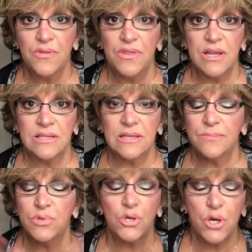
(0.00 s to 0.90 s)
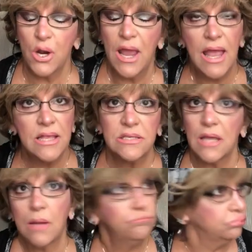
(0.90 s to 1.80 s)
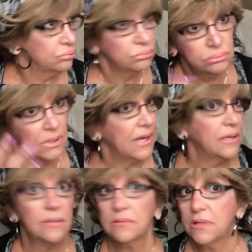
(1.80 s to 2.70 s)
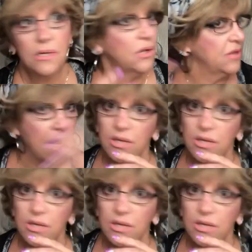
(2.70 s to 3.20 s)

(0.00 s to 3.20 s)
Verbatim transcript: things. I'm sure your head's like, ooh, like, you know, The